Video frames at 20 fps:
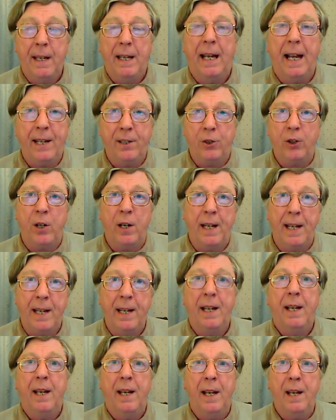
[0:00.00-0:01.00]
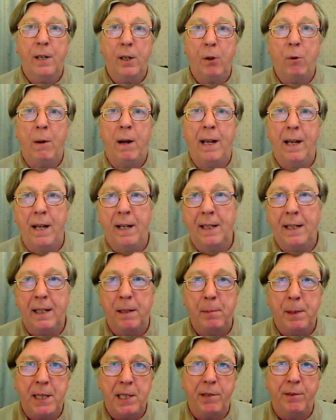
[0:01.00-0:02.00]
actually quite a
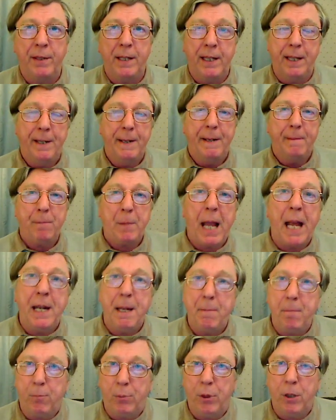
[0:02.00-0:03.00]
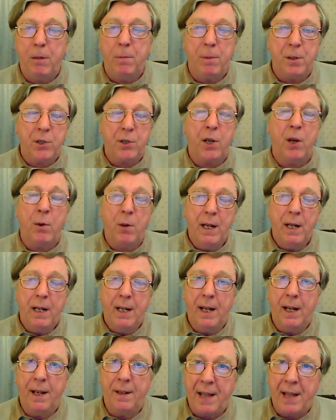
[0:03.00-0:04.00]
little bit of an improvement. So
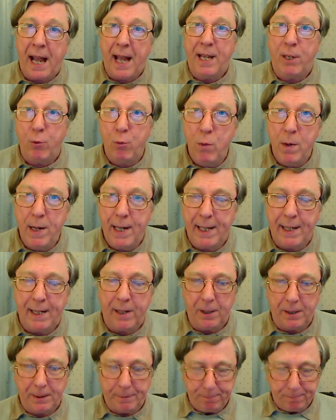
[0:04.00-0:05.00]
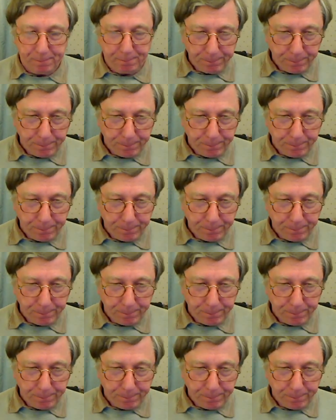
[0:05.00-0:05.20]
that is really good.